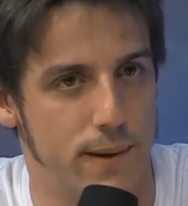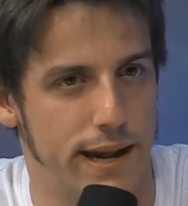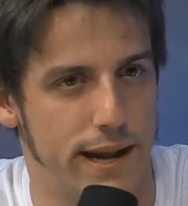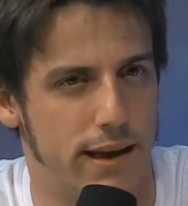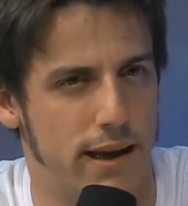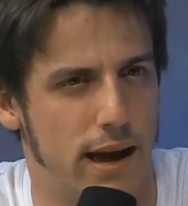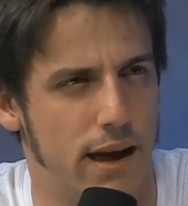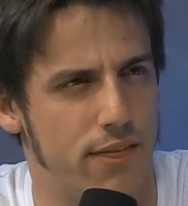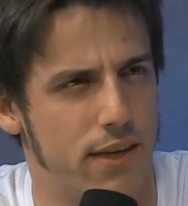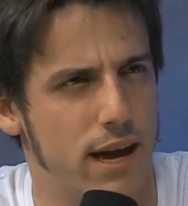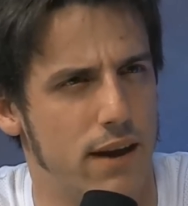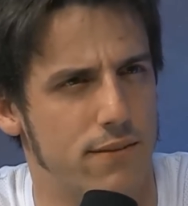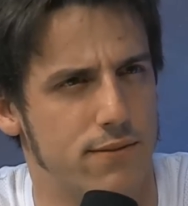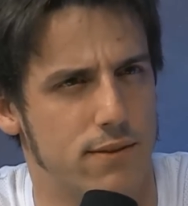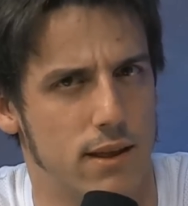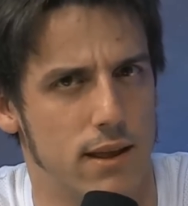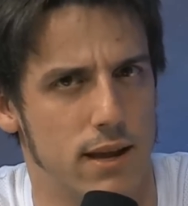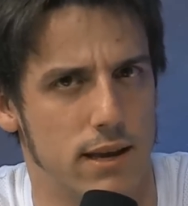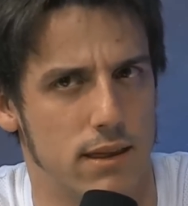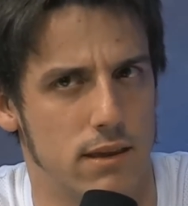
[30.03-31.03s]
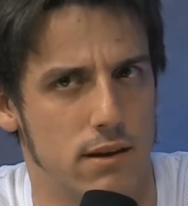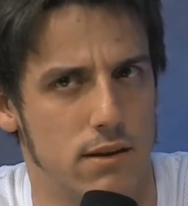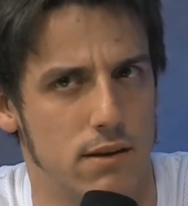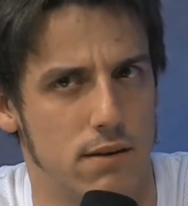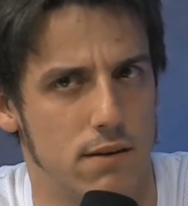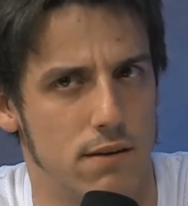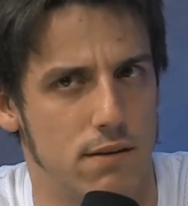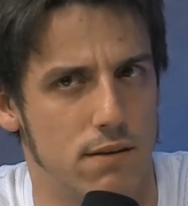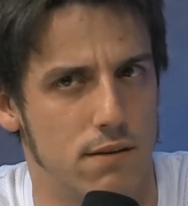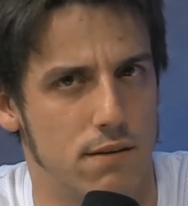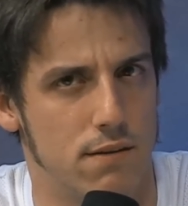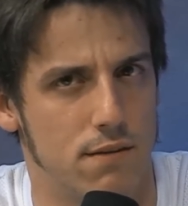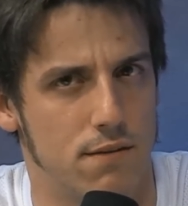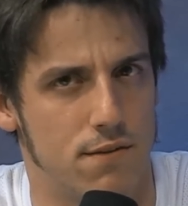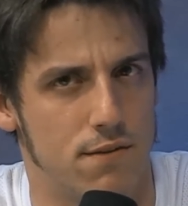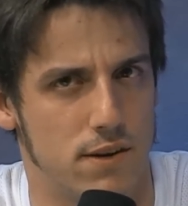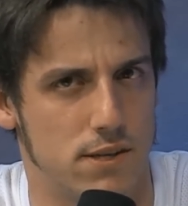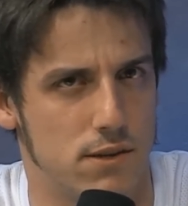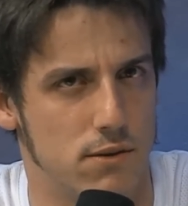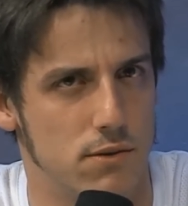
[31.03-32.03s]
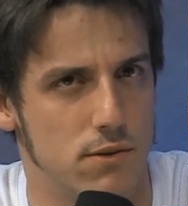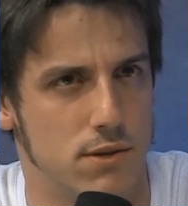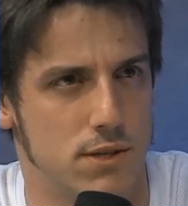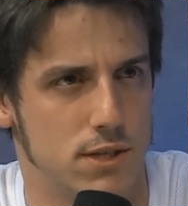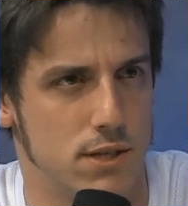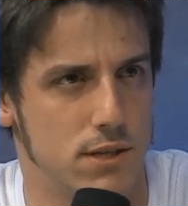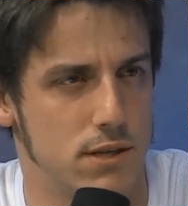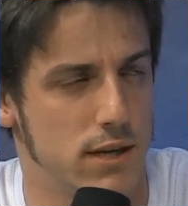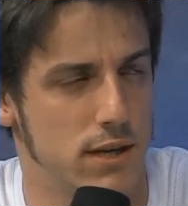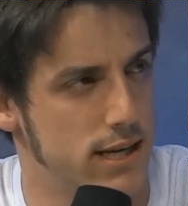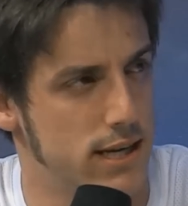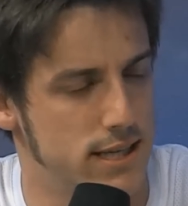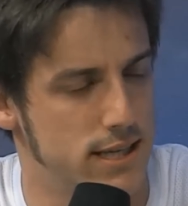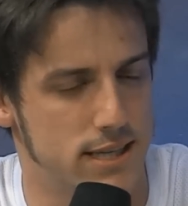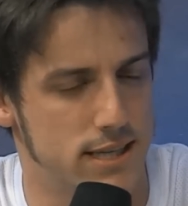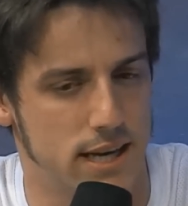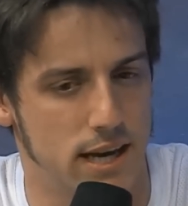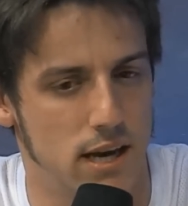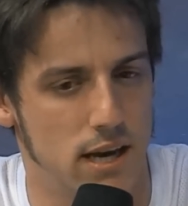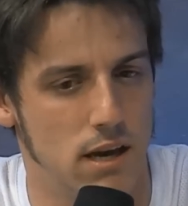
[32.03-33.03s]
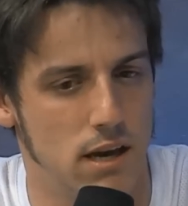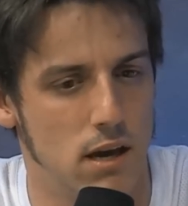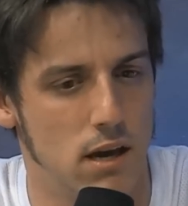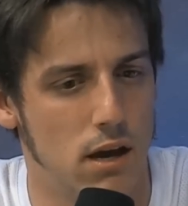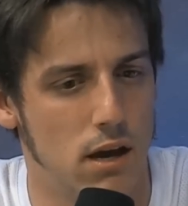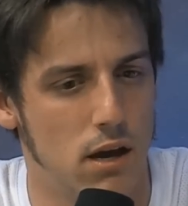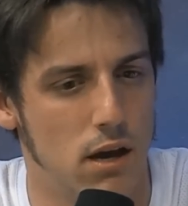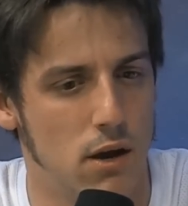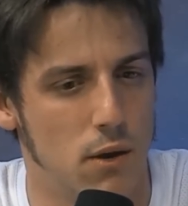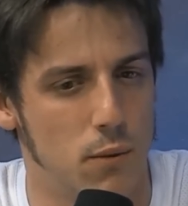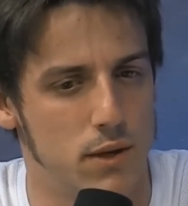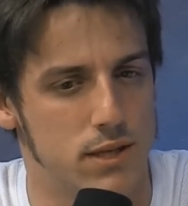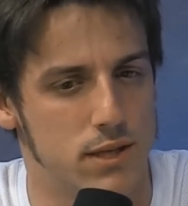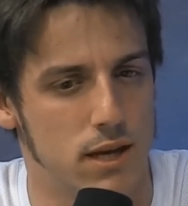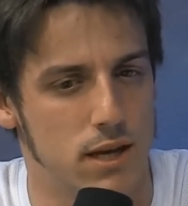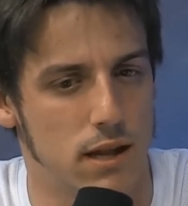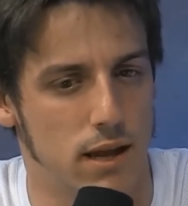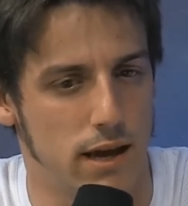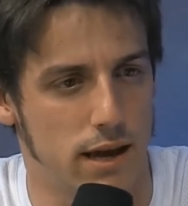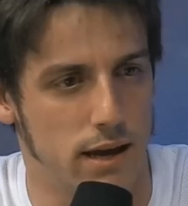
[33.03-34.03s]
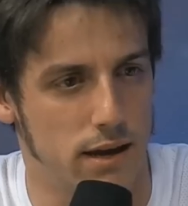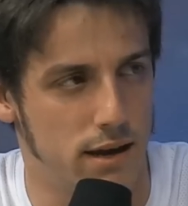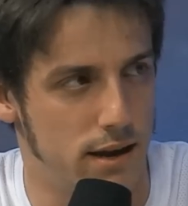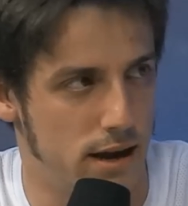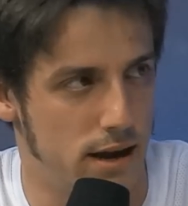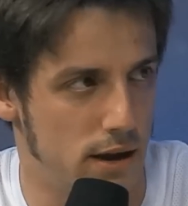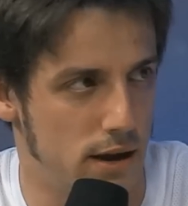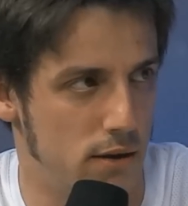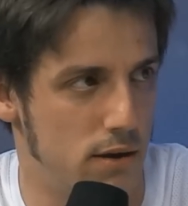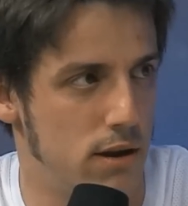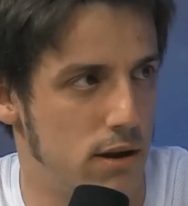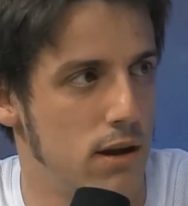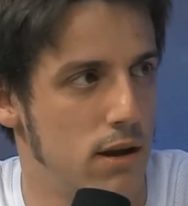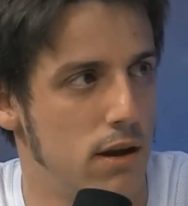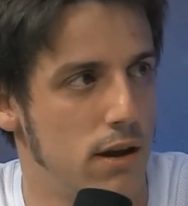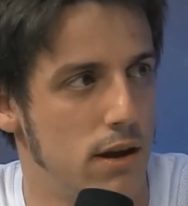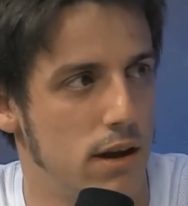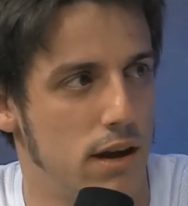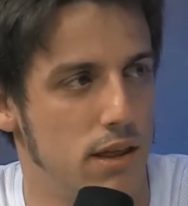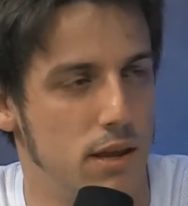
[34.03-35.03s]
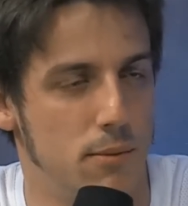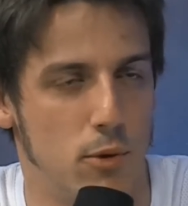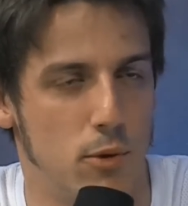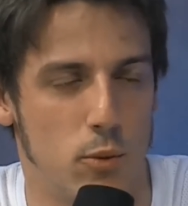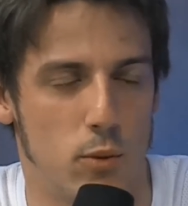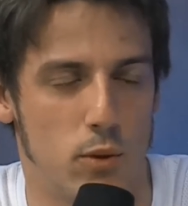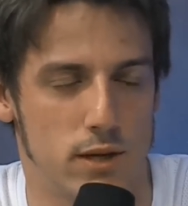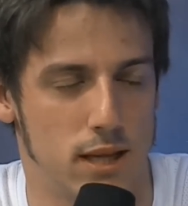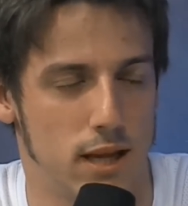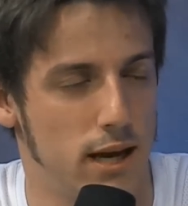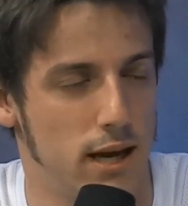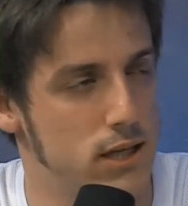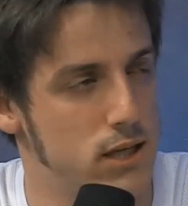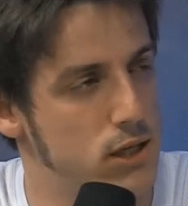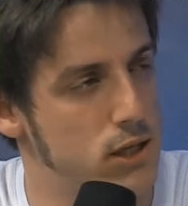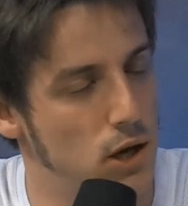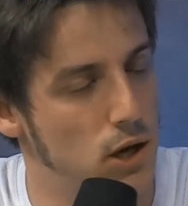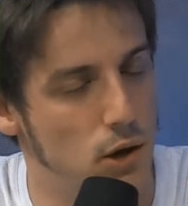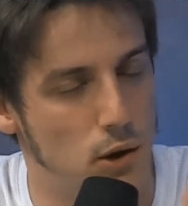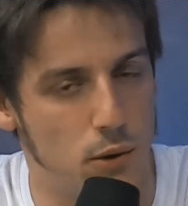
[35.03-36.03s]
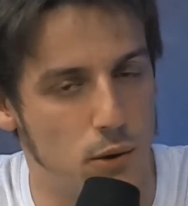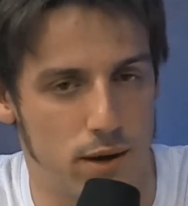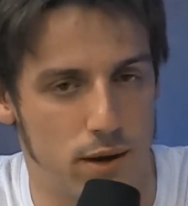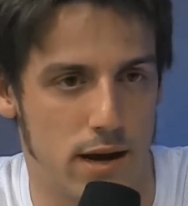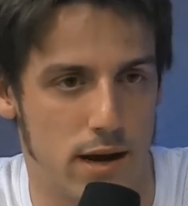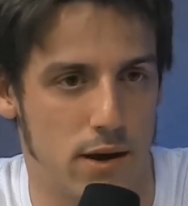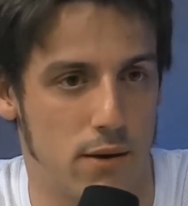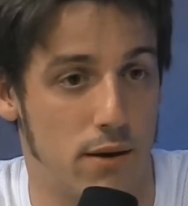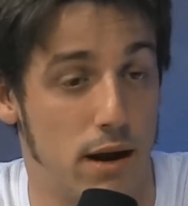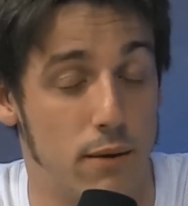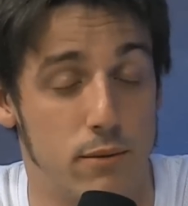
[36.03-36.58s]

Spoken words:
But I think after the first lose against SK, we started getting down, and the mood was so down.